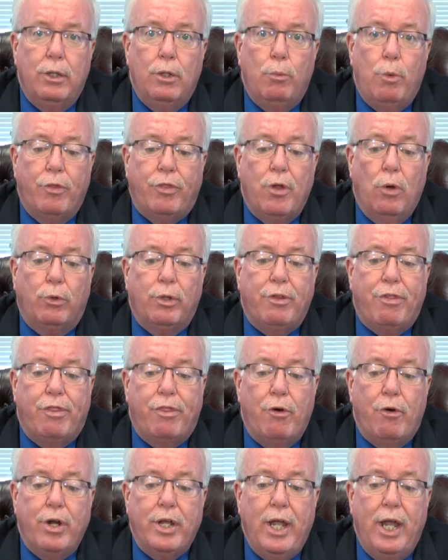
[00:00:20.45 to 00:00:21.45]
with only
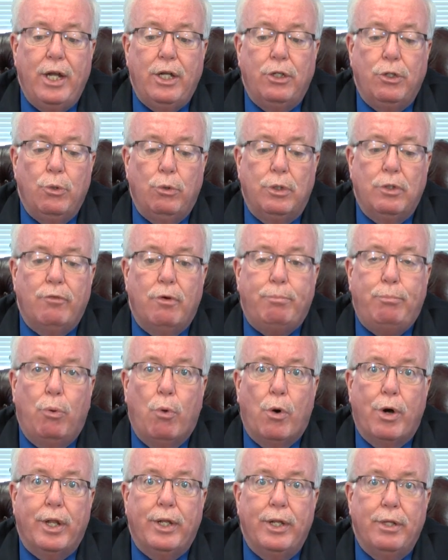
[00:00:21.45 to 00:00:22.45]
38 newly
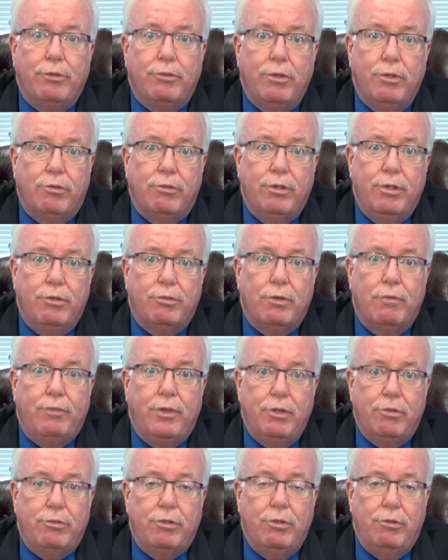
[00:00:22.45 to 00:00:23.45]
reported instances of
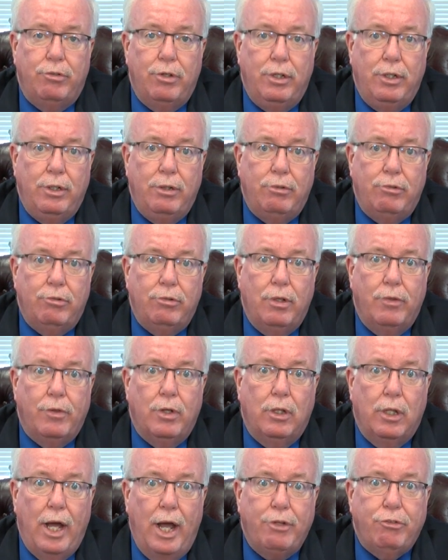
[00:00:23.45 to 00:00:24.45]
this disease in the
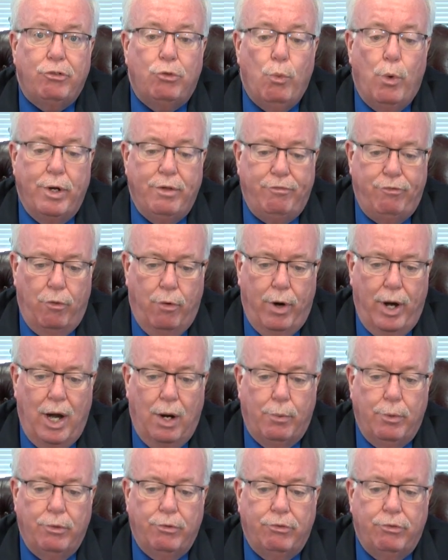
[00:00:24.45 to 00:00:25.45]
last 24
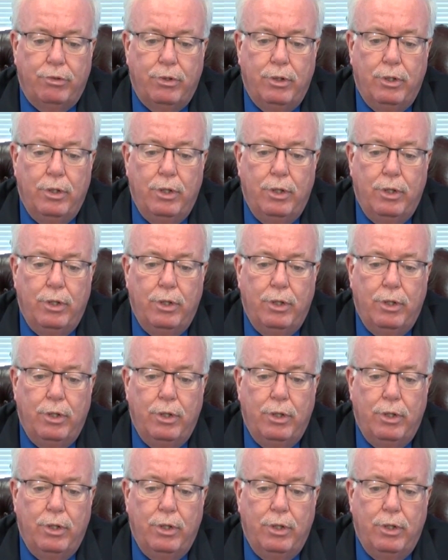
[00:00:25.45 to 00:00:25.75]
hours.